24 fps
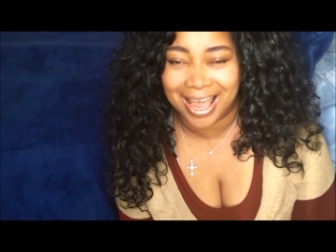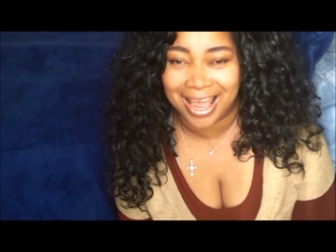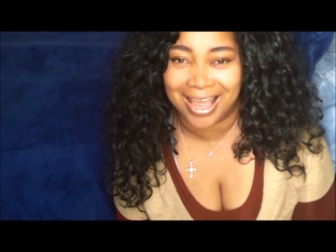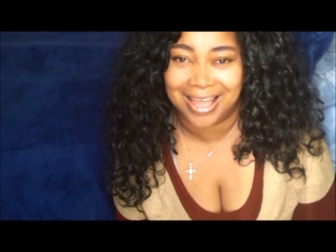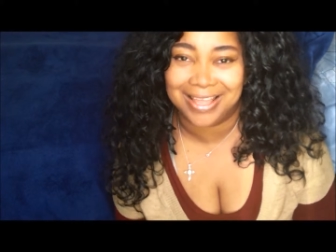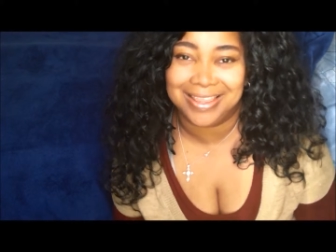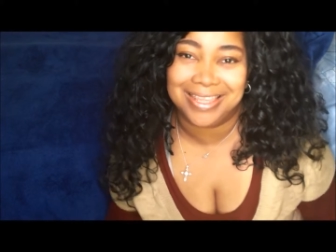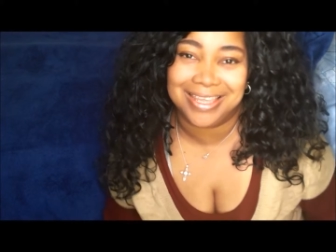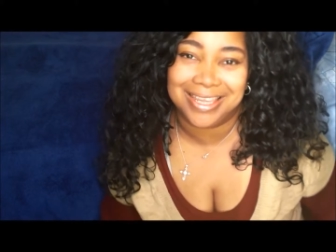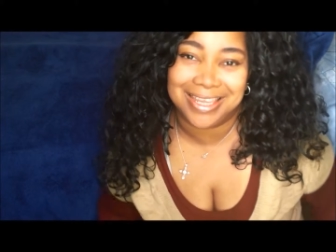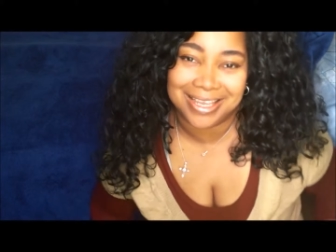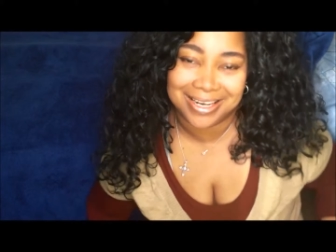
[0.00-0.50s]
I
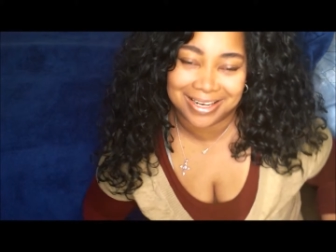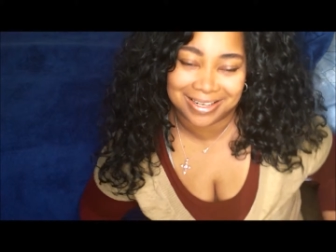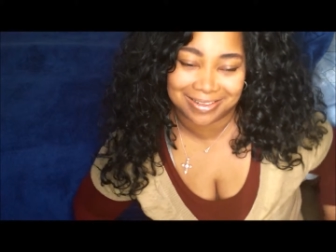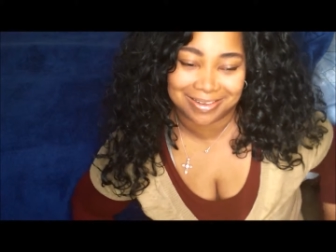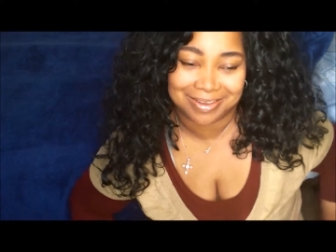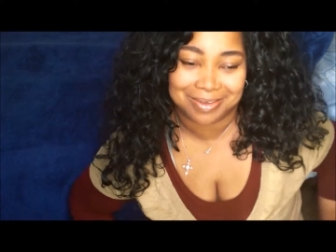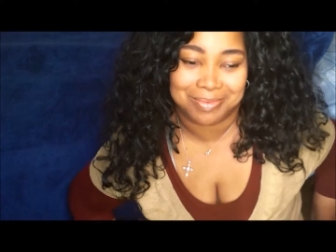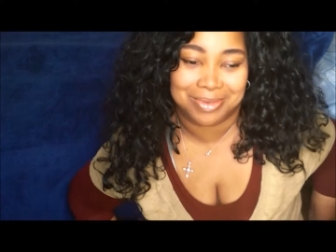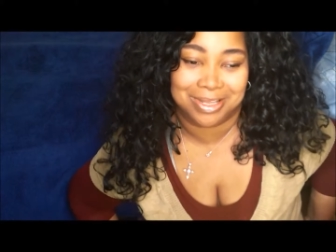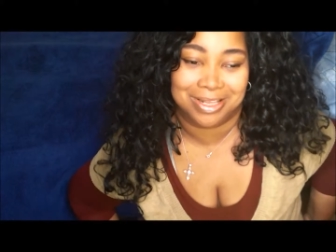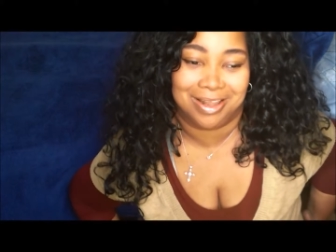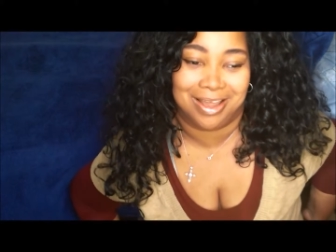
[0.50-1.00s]
have to get a
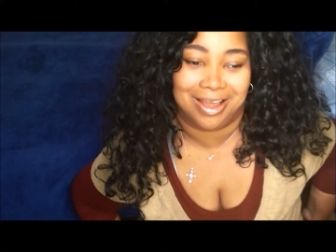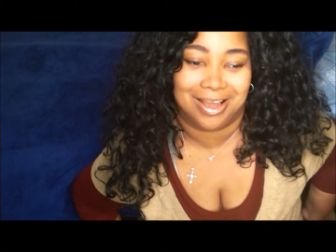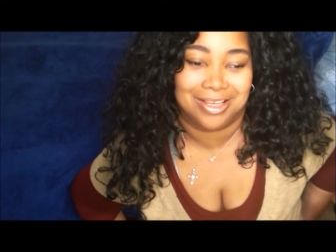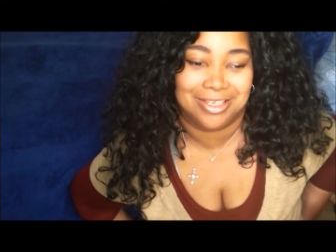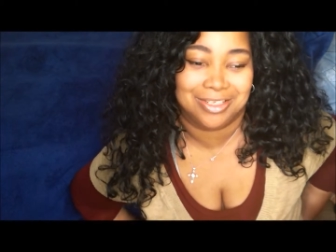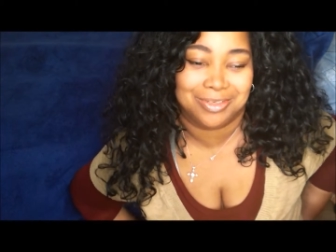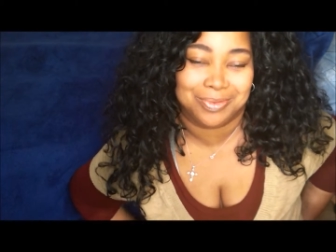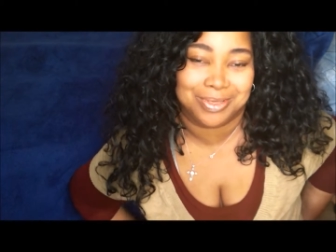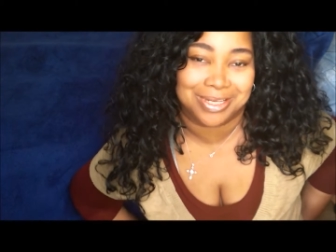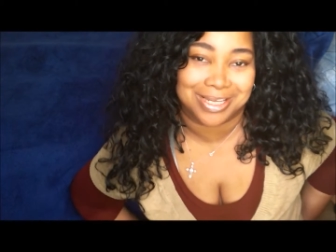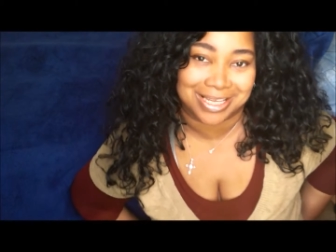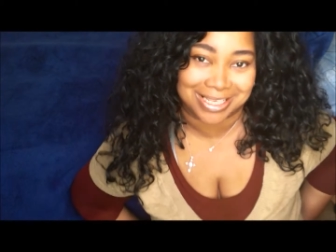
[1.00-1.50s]
little bit
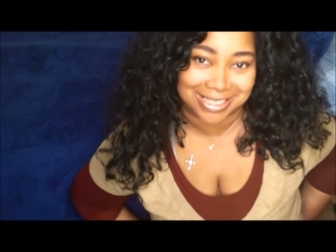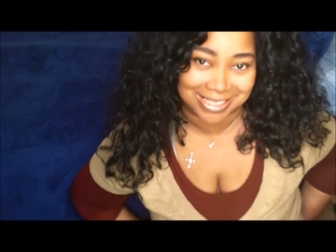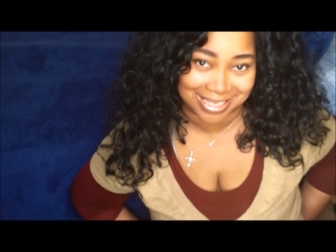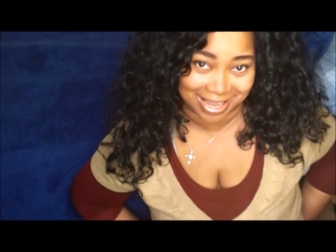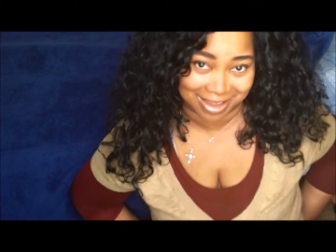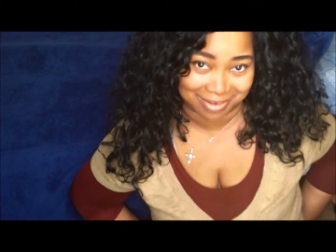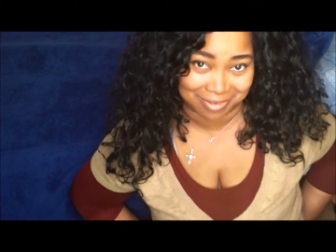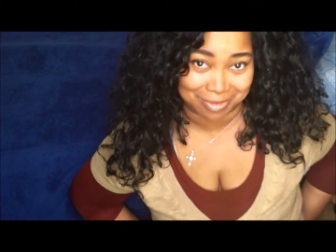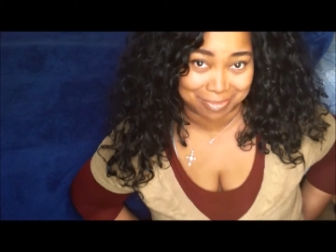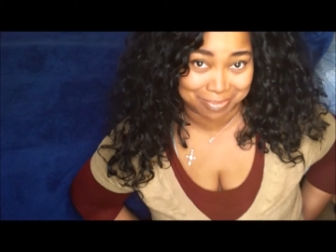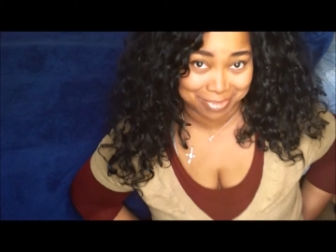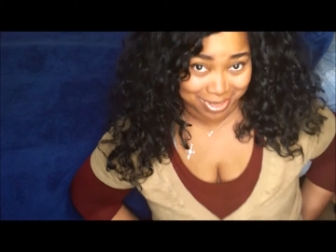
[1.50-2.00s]
larger because I
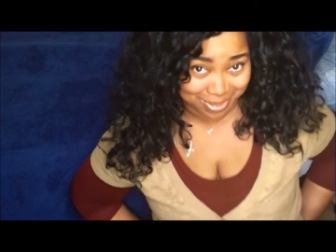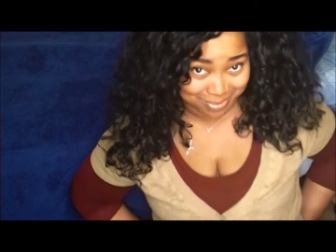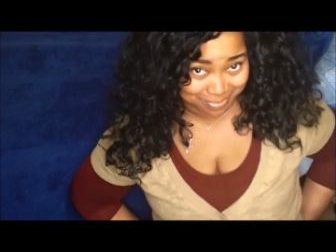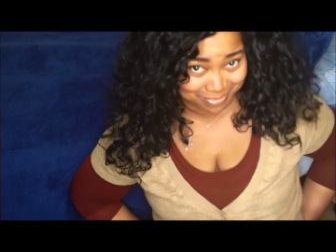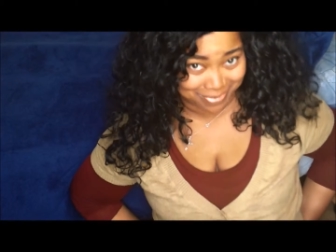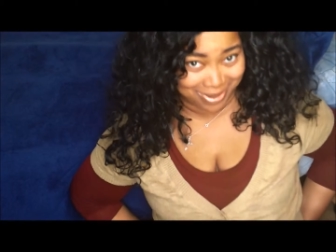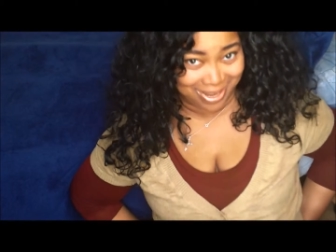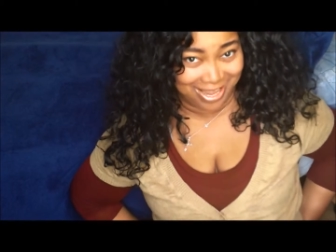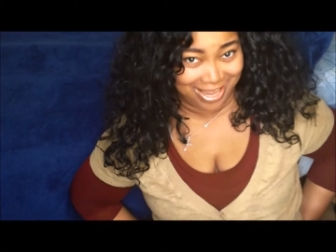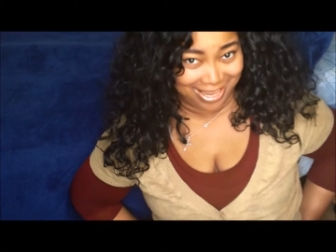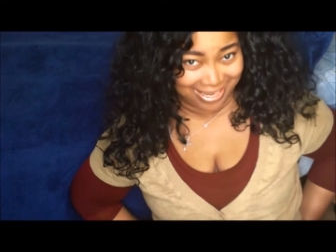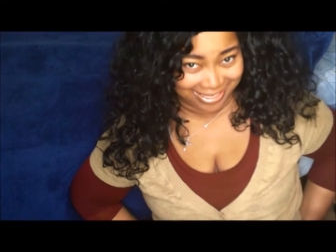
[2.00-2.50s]
have a
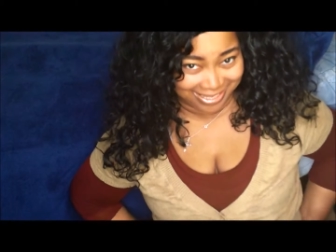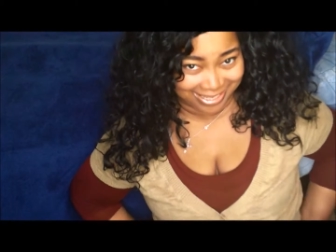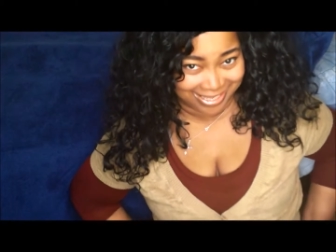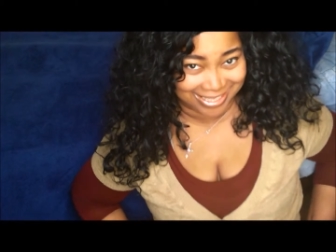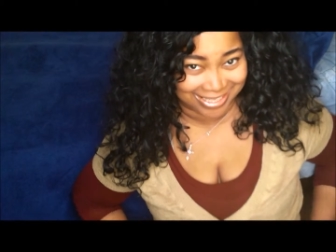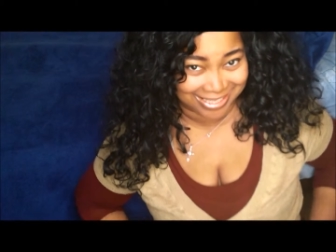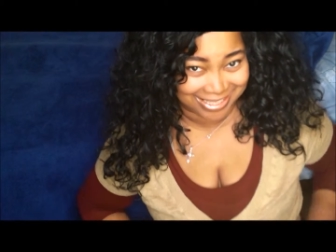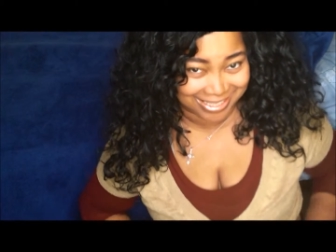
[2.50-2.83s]
big butt,